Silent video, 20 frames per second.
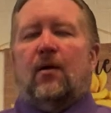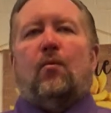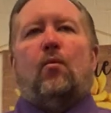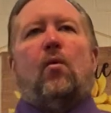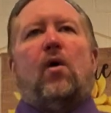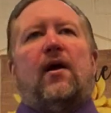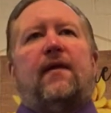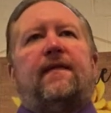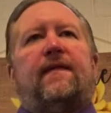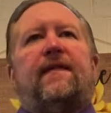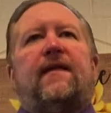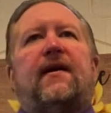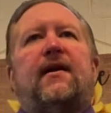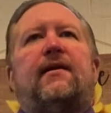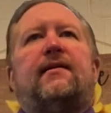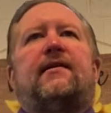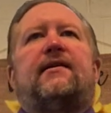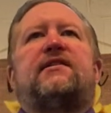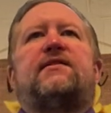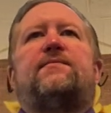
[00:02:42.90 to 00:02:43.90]
One
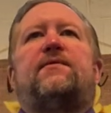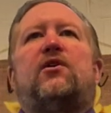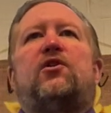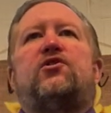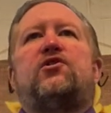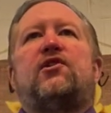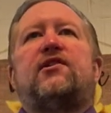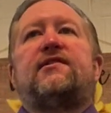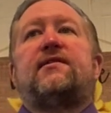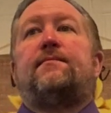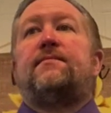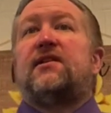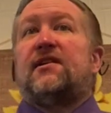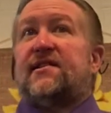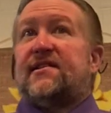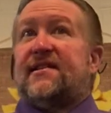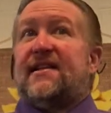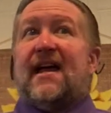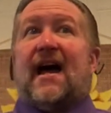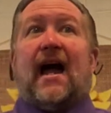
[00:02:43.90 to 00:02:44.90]
thing that spiritualism
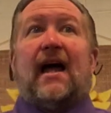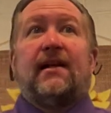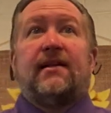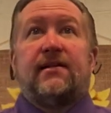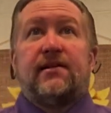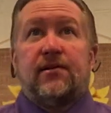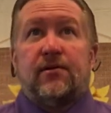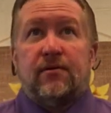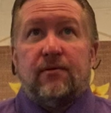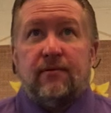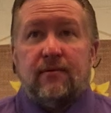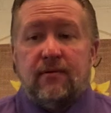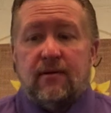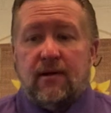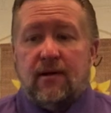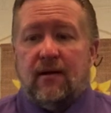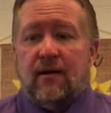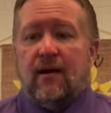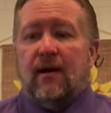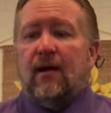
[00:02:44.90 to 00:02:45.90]
does not do,
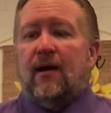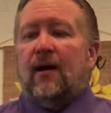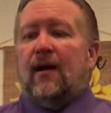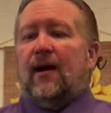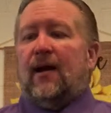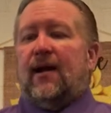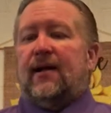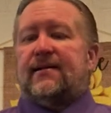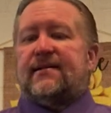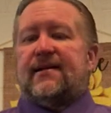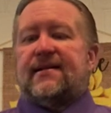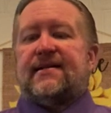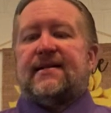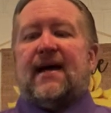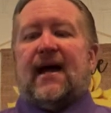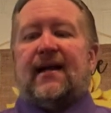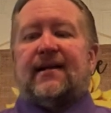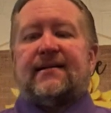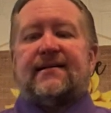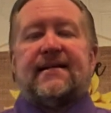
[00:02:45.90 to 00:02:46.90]
it does
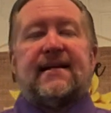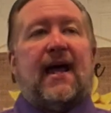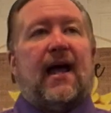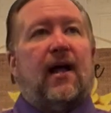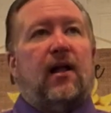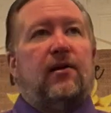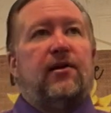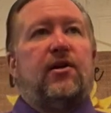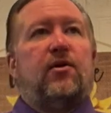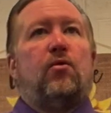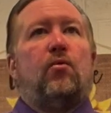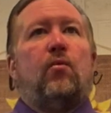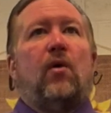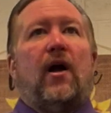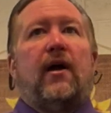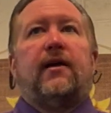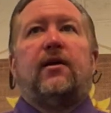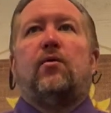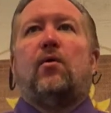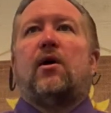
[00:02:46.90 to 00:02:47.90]
not tell you
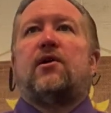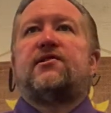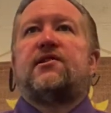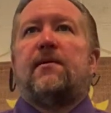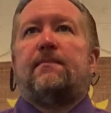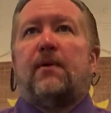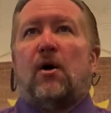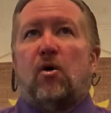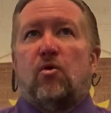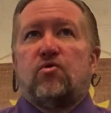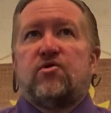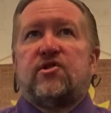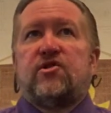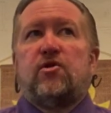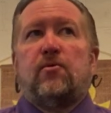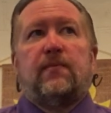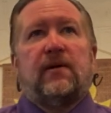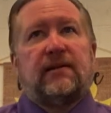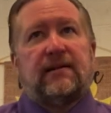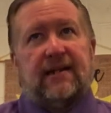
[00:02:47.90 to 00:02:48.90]
what you are supposed
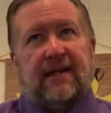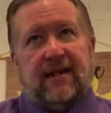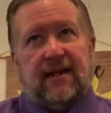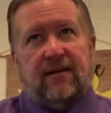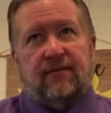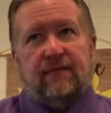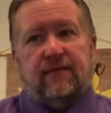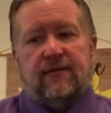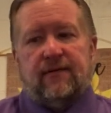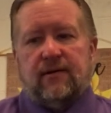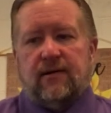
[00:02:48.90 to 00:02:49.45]
to believe.